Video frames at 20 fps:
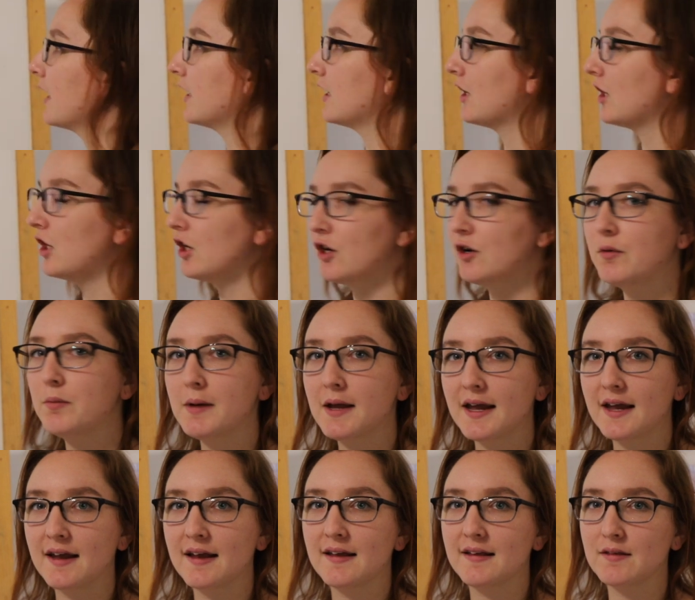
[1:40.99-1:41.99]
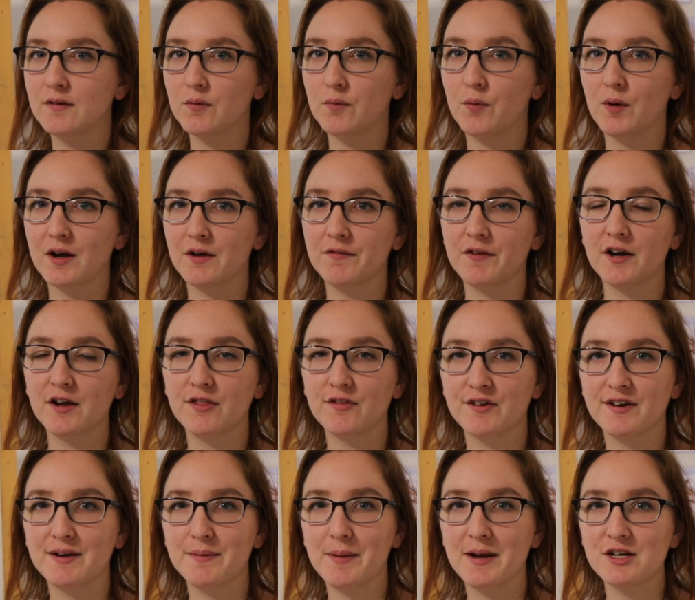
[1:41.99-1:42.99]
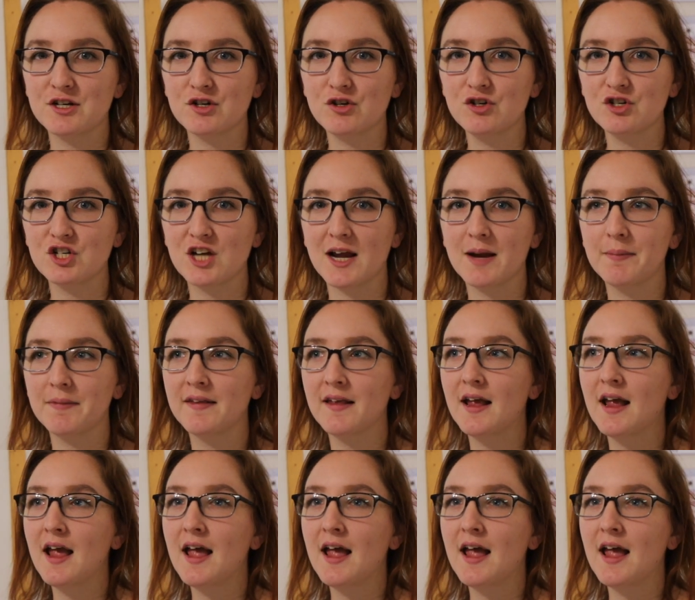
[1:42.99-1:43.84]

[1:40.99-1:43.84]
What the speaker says: A cube is one of our three-dimensional shapes